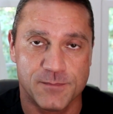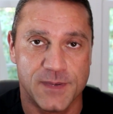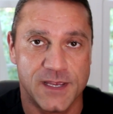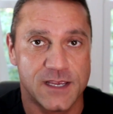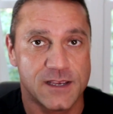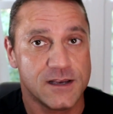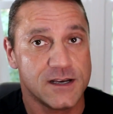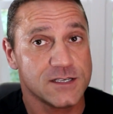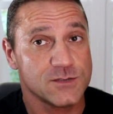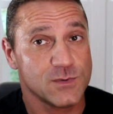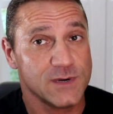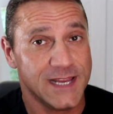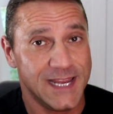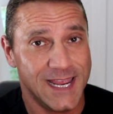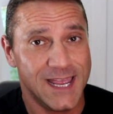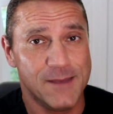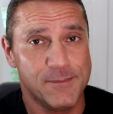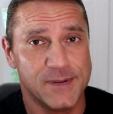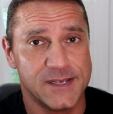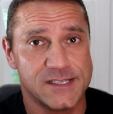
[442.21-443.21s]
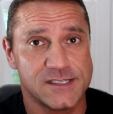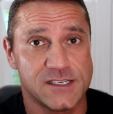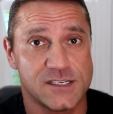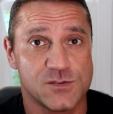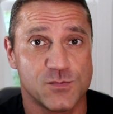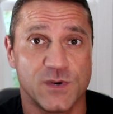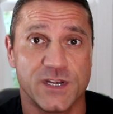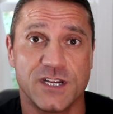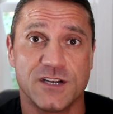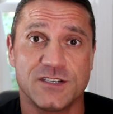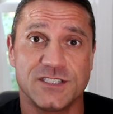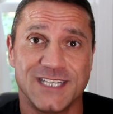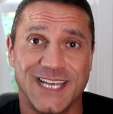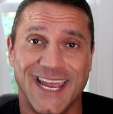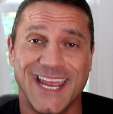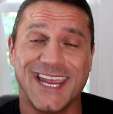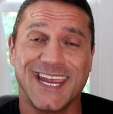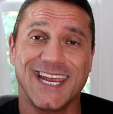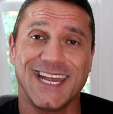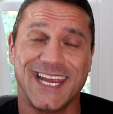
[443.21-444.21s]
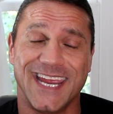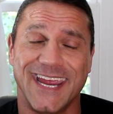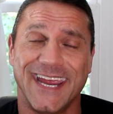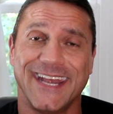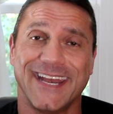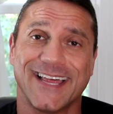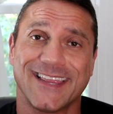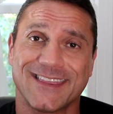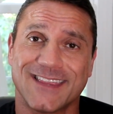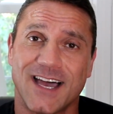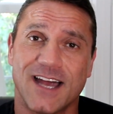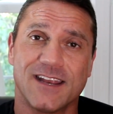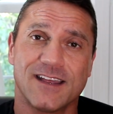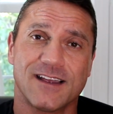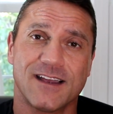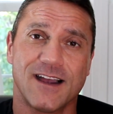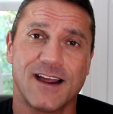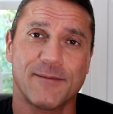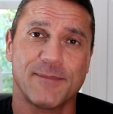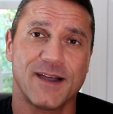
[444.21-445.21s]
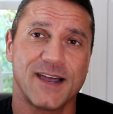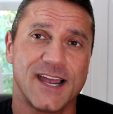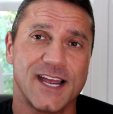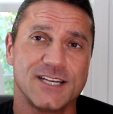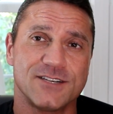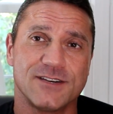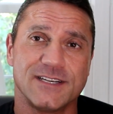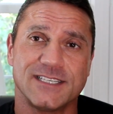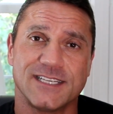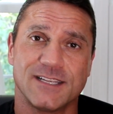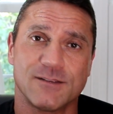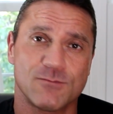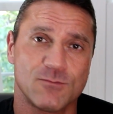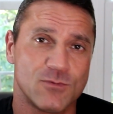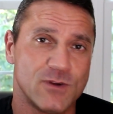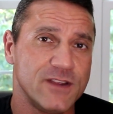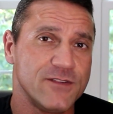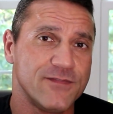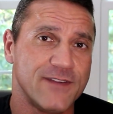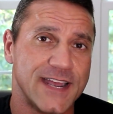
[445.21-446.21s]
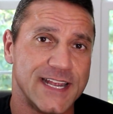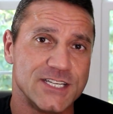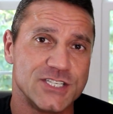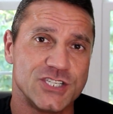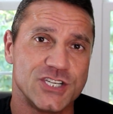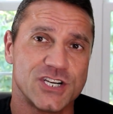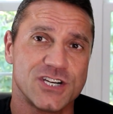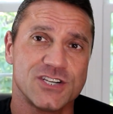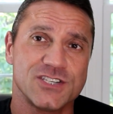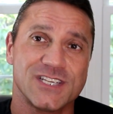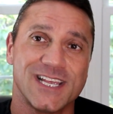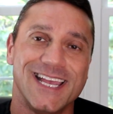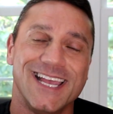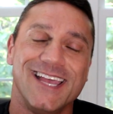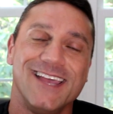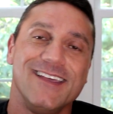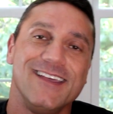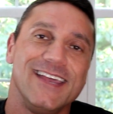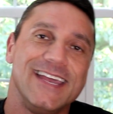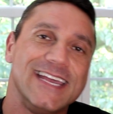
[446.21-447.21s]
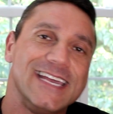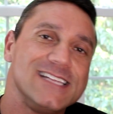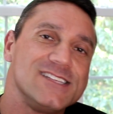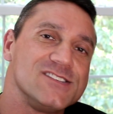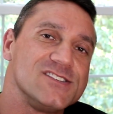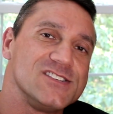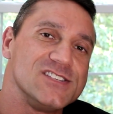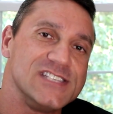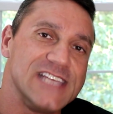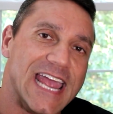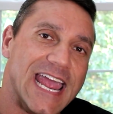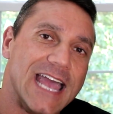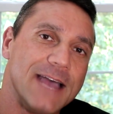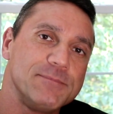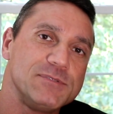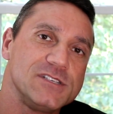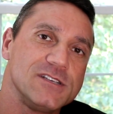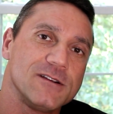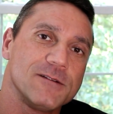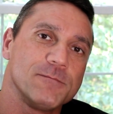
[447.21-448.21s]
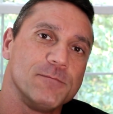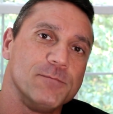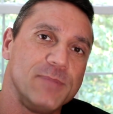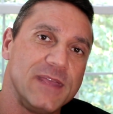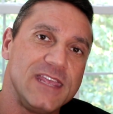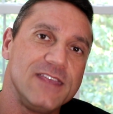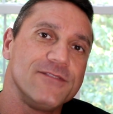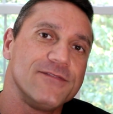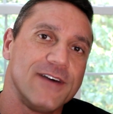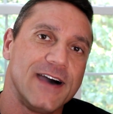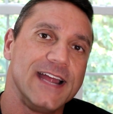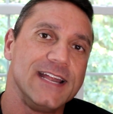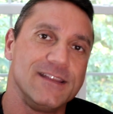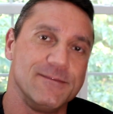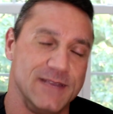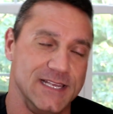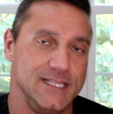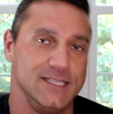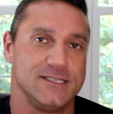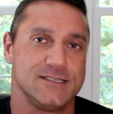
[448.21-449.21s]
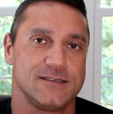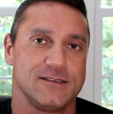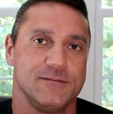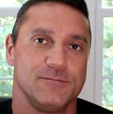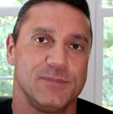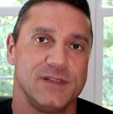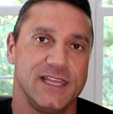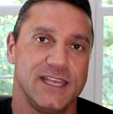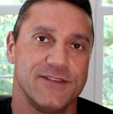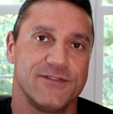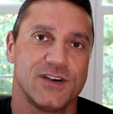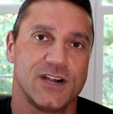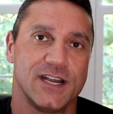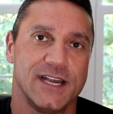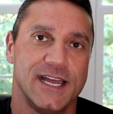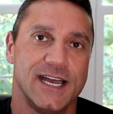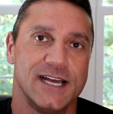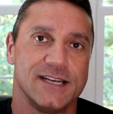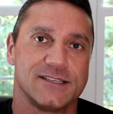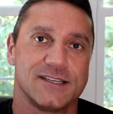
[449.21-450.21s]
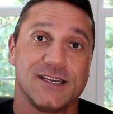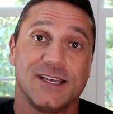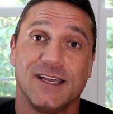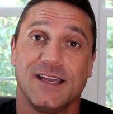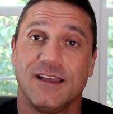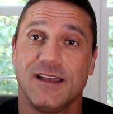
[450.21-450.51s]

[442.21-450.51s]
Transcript: Because what happens is when you're taking in a lot of carbohydrates and refined sugars, it zaps your B vitamins, believe it or not.